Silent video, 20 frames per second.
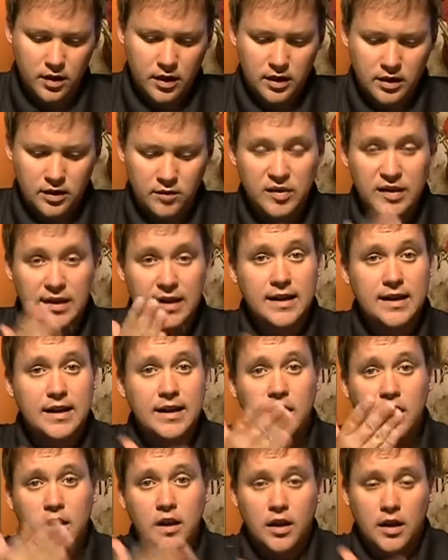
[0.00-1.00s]
the
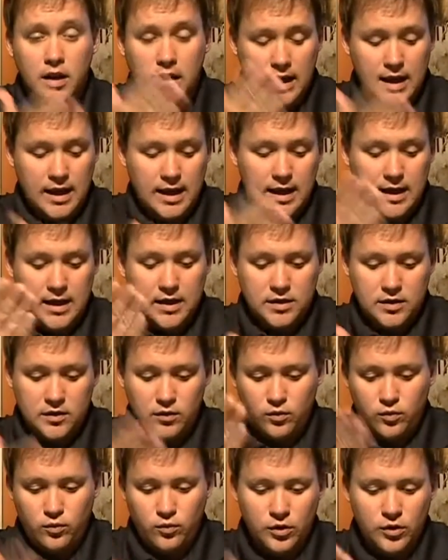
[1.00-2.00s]
beginning, and
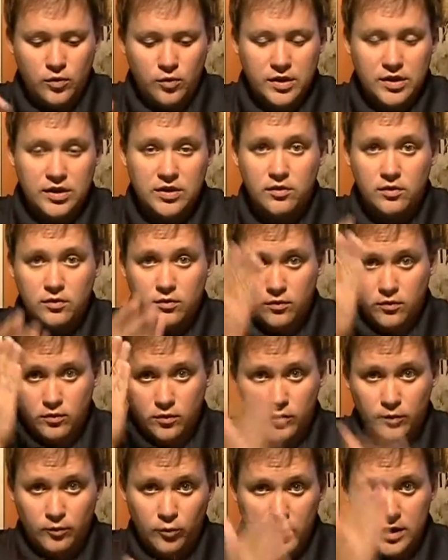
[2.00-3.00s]
we're going to
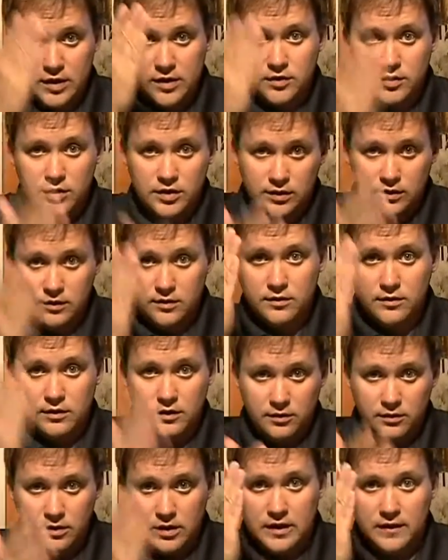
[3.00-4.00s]
1, 2,
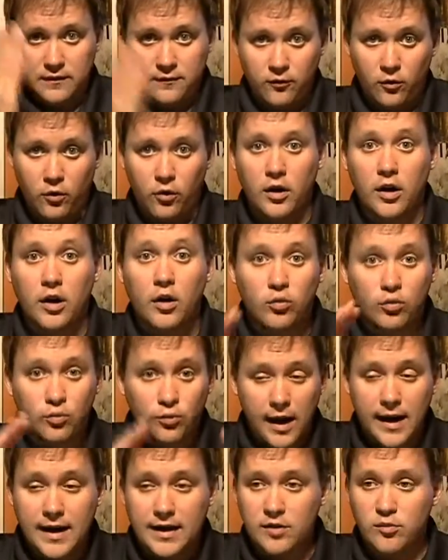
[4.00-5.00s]
3, 4
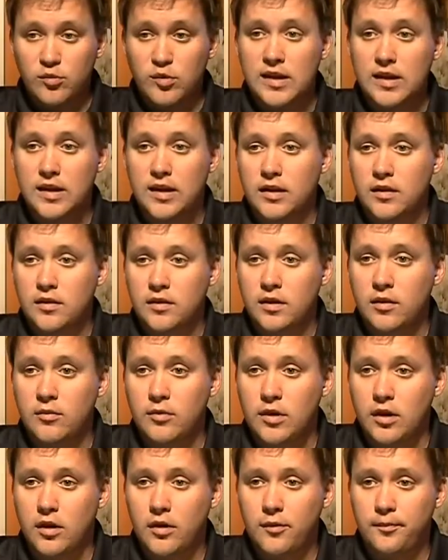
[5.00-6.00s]
right at the beginning. Here we
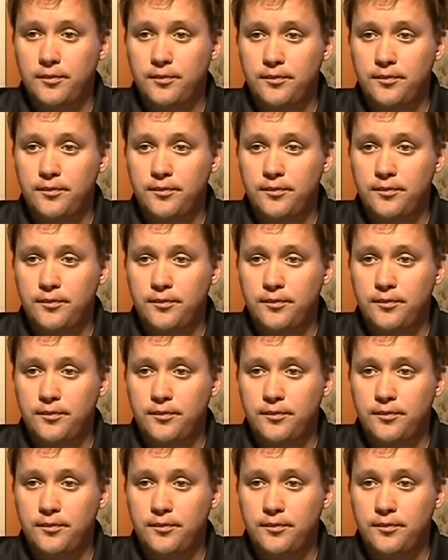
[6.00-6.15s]
go.